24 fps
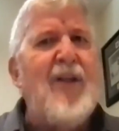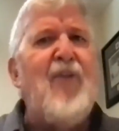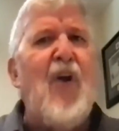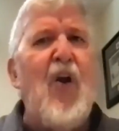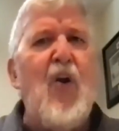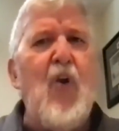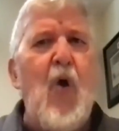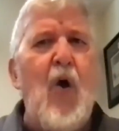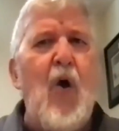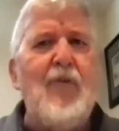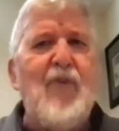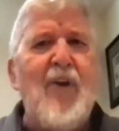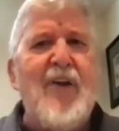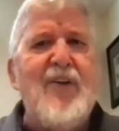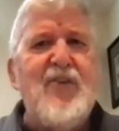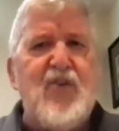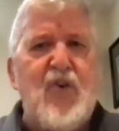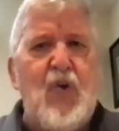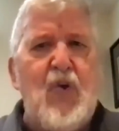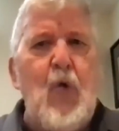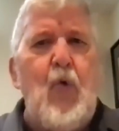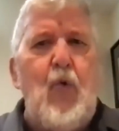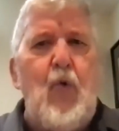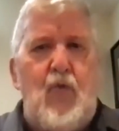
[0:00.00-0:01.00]
of our long
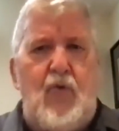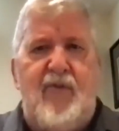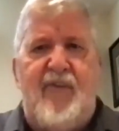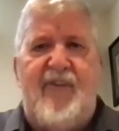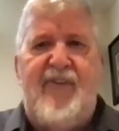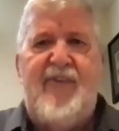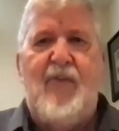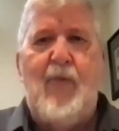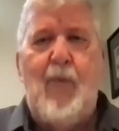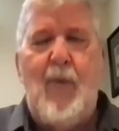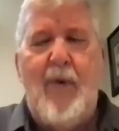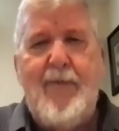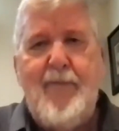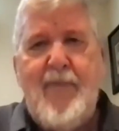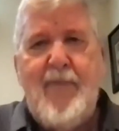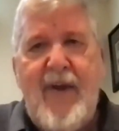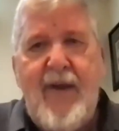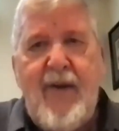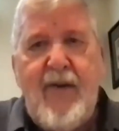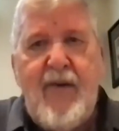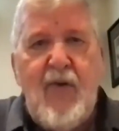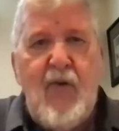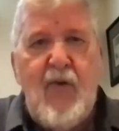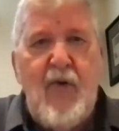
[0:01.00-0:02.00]
range goals would
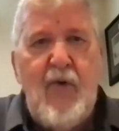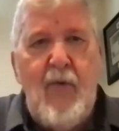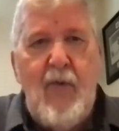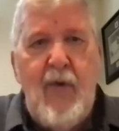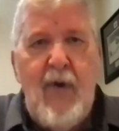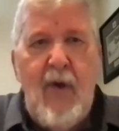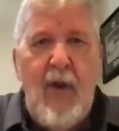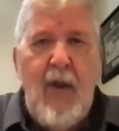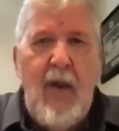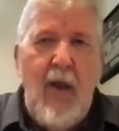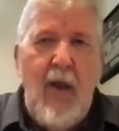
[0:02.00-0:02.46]
be to